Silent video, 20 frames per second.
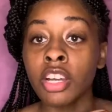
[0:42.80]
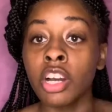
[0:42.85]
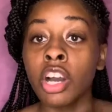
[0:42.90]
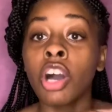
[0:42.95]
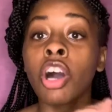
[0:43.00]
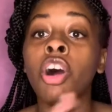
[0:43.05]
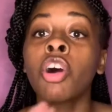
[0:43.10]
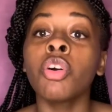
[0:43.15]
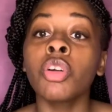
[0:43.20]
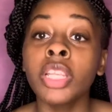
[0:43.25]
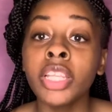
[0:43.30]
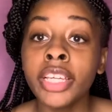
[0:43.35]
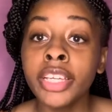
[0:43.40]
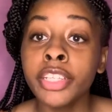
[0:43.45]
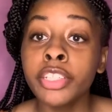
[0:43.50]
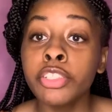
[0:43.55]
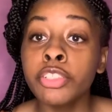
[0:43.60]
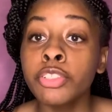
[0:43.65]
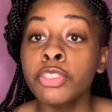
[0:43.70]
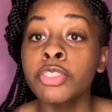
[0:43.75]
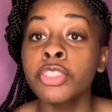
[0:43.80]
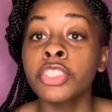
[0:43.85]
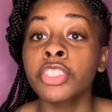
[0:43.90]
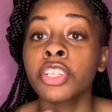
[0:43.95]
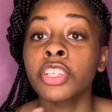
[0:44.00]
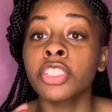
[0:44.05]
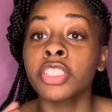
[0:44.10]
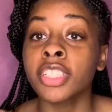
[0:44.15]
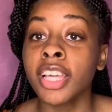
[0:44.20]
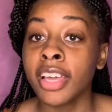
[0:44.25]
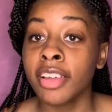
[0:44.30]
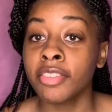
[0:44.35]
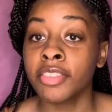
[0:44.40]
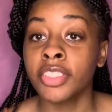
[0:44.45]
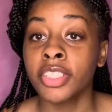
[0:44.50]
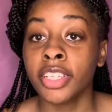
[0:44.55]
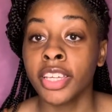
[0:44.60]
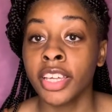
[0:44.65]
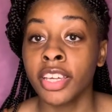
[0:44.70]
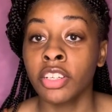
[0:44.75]
Only use your savings
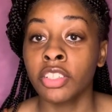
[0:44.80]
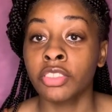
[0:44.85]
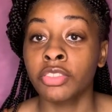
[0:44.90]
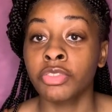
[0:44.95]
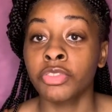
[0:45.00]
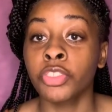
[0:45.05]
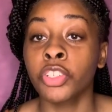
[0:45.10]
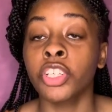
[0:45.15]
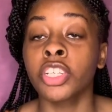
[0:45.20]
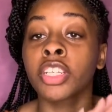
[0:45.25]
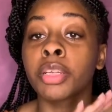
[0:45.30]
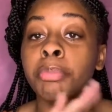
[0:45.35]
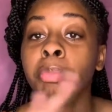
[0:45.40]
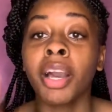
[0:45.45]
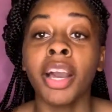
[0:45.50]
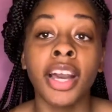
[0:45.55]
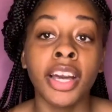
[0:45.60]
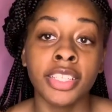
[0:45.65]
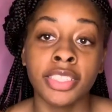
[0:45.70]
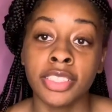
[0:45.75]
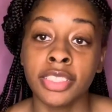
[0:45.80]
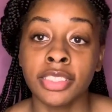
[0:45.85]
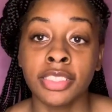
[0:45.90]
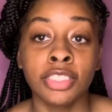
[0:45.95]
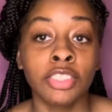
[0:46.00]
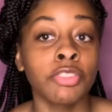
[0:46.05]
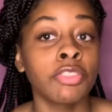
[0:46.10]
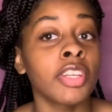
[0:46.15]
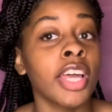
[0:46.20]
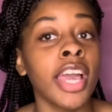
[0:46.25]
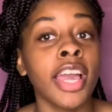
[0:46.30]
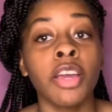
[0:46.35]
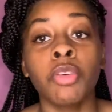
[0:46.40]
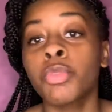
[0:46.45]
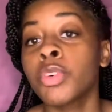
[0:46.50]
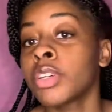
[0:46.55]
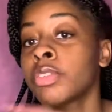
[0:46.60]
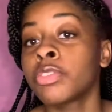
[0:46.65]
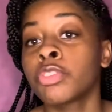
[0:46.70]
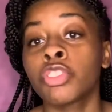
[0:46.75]
account for deposits. Do not
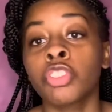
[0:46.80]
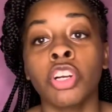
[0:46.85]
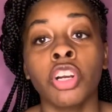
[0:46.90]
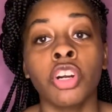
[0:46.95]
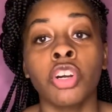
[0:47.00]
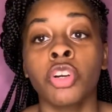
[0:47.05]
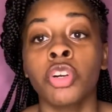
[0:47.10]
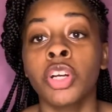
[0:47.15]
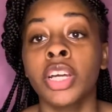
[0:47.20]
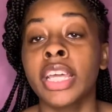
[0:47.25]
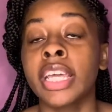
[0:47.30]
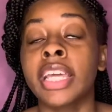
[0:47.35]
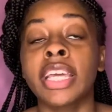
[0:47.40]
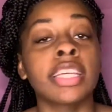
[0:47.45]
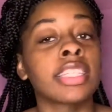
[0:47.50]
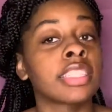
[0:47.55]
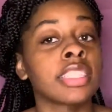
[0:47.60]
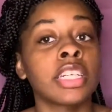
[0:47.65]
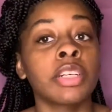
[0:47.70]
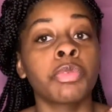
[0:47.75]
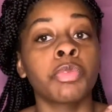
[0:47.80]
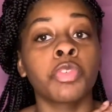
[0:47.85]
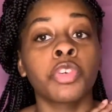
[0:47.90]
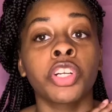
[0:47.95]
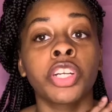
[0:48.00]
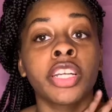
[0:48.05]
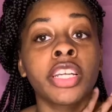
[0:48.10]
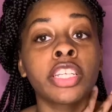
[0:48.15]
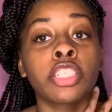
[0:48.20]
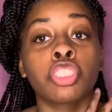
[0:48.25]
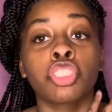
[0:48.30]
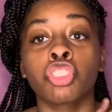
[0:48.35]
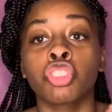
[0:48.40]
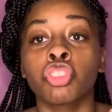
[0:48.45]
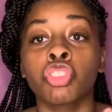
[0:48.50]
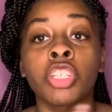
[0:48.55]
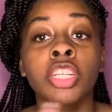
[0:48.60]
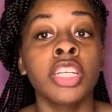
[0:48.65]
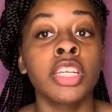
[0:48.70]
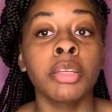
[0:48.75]
withdraw except for
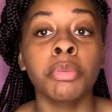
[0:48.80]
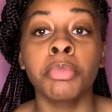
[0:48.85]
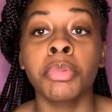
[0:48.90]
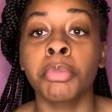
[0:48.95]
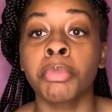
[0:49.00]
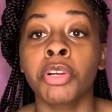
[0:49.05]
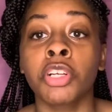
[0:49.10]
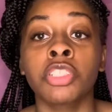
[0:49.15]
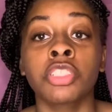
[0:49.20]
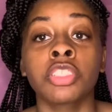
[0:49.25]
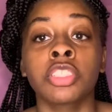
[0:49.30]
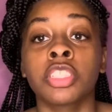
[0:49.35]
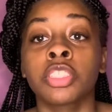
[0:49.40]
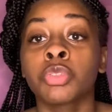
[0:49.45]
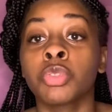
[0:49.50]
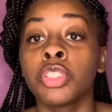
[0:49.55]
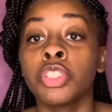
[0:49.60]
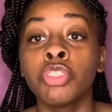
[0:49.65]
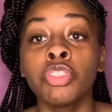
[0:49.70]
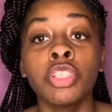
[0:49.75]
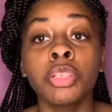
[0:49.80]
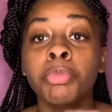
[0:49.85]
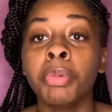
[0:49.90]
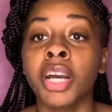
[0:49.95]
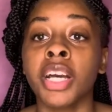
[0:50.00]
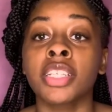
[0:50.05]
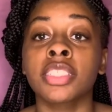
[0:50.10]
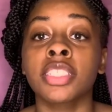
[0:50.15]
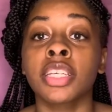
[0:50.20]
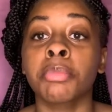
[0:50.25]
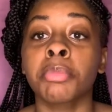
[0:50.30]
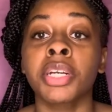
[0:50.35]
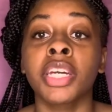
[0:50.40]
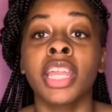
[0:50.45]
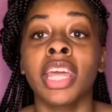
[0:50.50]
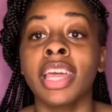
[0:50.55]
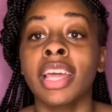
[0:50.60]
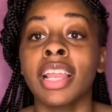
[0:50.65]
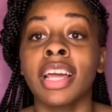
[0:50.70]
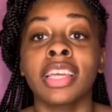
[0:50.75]
extreme emergencies. When you deposit that
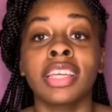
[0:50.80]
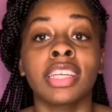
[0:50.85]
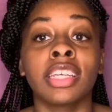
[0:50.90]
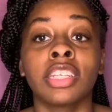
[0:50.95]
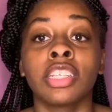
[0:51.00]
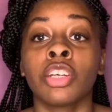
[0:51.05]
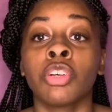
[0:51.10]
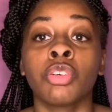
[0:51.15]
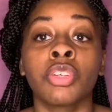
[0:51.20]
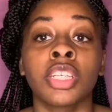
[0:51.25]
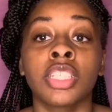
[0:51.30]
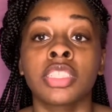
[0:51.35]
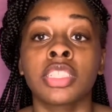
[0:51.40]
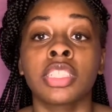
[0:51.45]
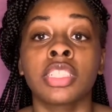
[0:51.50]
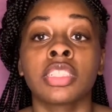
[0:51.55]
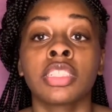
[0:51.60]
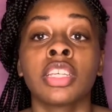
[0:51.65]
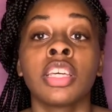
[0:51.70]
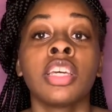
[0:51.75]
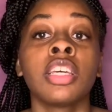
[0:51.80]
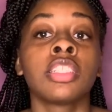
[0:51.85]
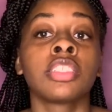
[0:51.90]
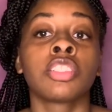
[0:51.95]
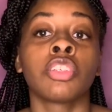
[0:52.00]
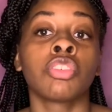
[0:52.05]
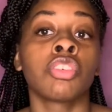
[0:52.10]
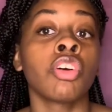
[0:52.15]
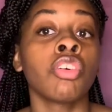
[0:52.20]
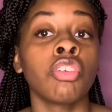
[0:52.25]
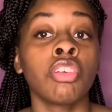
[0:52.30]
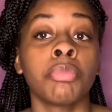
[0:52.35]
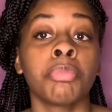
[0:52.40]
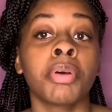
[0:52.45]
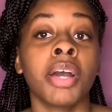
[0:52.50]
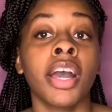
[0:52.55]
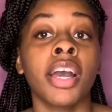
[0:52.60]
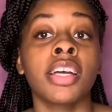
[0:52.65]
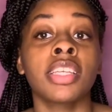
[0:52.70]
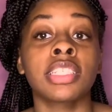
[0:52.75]
money, act like it don't exist. So don't
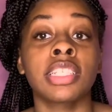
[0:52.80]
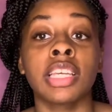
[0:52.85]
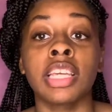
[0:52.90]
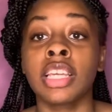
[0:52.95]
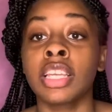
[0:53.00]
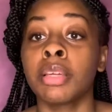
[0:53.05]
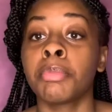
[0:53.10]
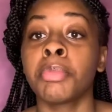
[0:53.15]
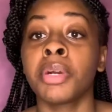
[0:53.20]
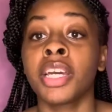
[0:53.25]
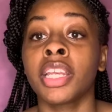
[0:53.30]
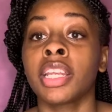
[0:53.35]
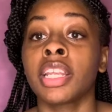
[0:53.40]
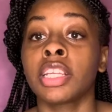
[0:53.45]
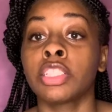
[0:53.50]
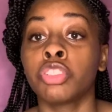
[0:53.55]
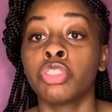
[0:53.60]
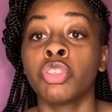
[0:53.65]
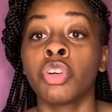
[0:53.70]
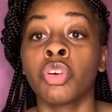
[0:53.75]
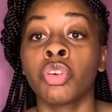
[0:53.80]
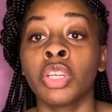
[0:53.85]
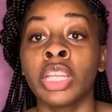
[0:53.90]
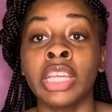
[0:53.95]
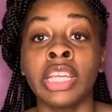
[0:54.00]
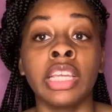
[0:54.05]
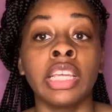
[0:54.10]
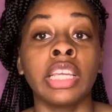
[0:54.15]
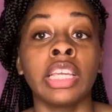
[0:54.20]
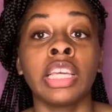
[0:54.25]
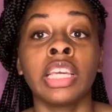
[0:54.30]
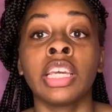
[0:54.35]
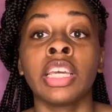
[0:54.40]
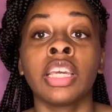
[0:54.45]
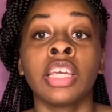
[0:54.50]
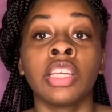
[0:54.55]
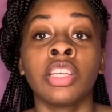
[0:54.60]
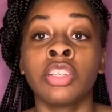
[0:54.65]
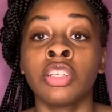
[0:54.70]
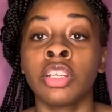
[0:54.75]
deposit any money that you're gonna need.
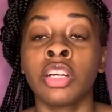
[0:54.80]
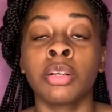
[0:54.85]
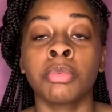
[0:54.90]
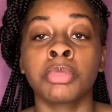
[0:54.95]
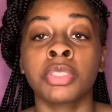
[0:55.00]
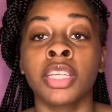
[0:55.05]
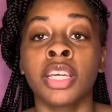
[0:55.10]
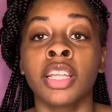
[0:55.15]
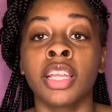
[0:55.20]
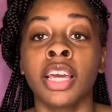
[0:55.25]
You know what I'm saying?